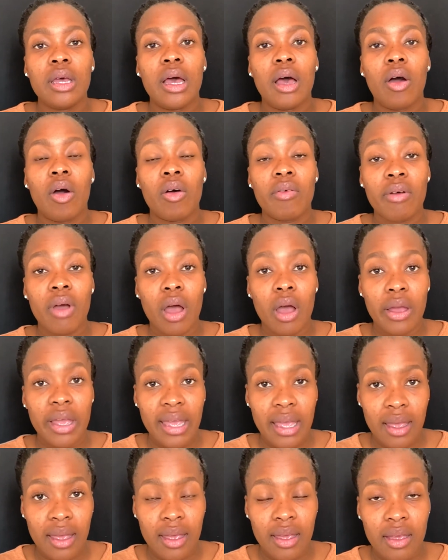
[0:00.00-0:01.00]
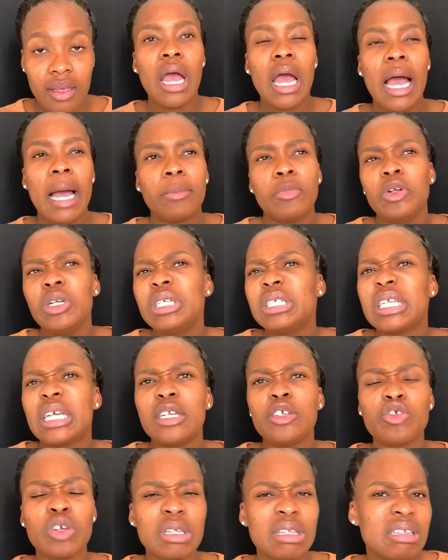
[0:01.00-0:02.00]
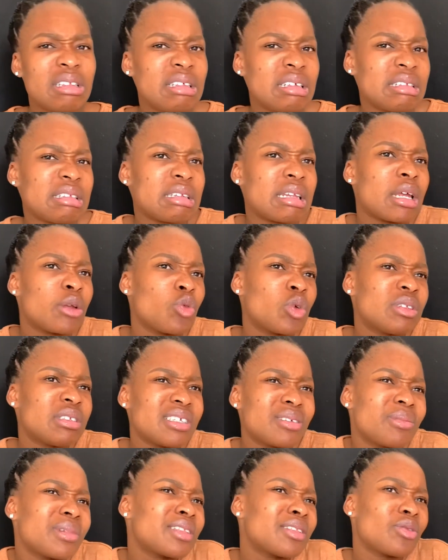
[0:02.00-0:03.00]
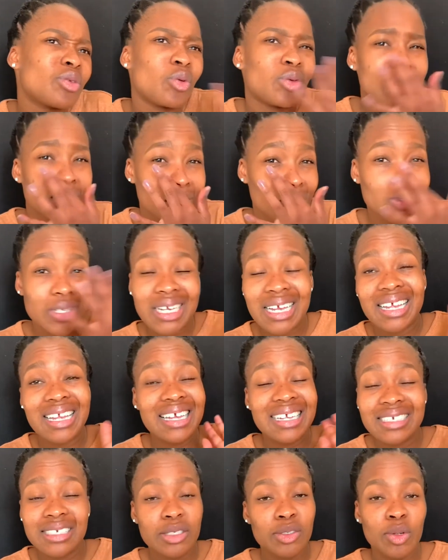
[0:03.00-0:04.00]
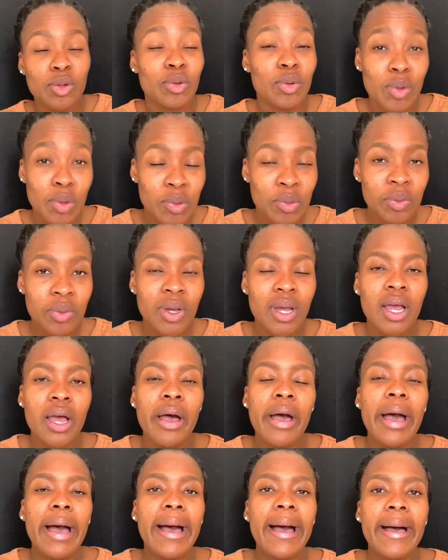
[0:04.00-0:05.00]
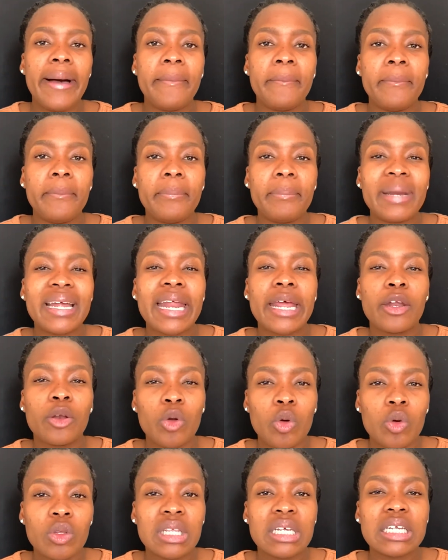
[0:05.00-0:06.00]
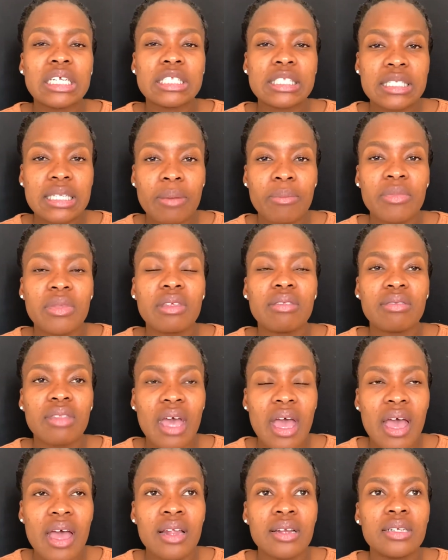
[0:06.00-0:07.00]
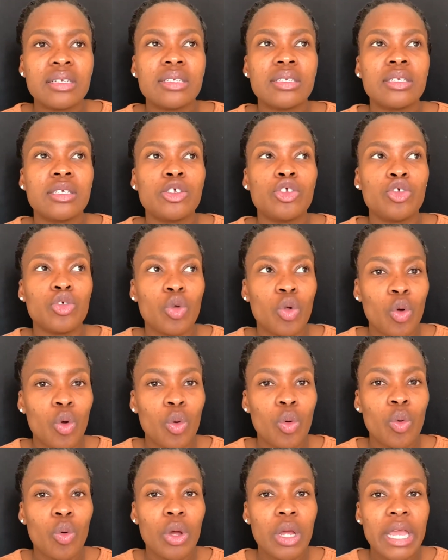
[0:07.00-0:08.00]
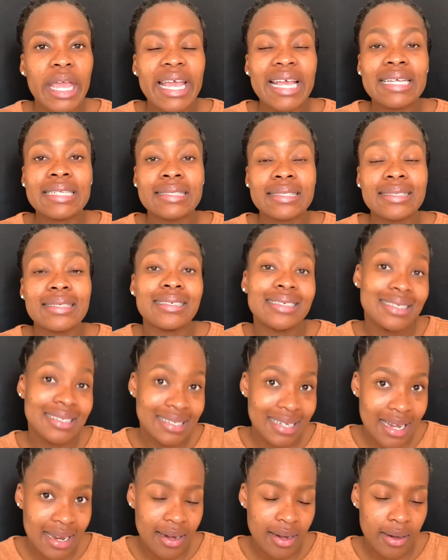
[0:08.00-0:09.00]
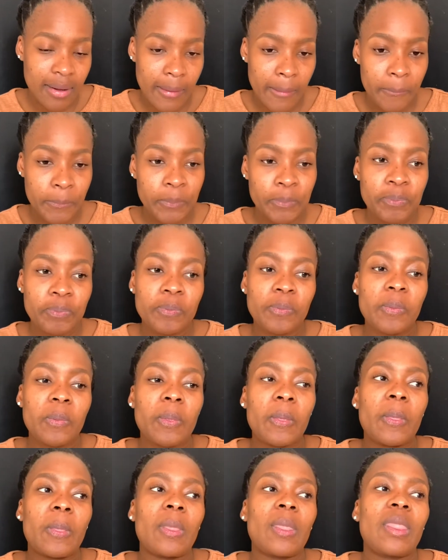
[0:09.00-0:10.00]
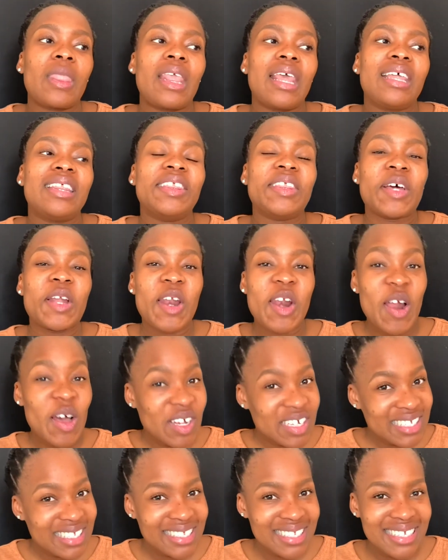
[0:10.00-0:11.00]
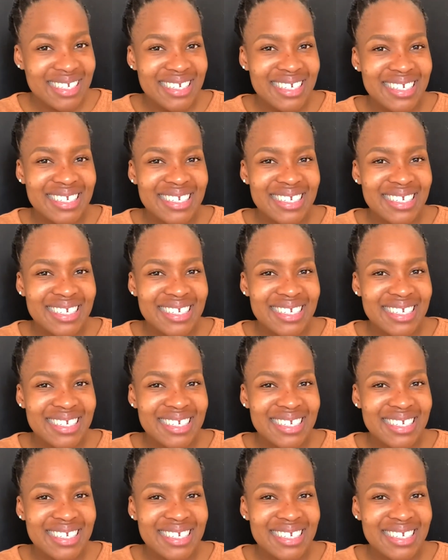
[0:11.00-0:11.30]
of our hair i'm not entirely sure i think it's done once a month or once a week i actually don't know um, but i know that it's something that you know is done the last